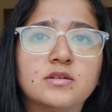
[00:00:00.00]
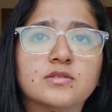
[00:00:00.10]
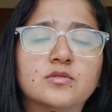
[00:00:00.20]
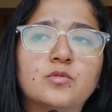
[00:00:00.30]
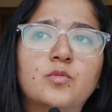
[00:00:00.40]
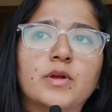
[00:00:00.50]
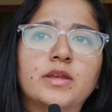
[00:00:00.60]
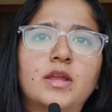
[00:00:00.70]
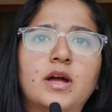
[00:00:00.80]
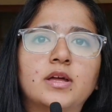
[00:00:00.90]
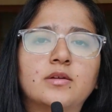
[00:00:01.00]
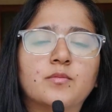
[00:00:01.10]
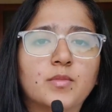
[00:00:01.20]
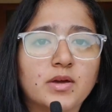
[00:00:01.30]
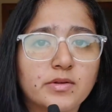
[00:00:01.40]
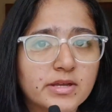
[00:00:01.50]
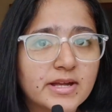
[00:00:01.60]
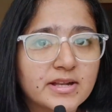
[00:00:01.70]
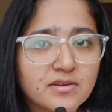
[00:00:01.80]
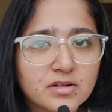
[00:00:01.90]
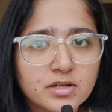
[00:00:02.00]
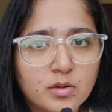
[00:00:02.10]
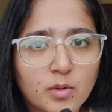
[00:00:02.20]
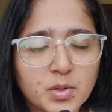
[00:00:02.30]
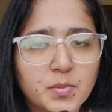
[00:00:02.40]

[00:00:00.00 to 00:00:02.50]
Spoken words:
So when I entered Deloitte,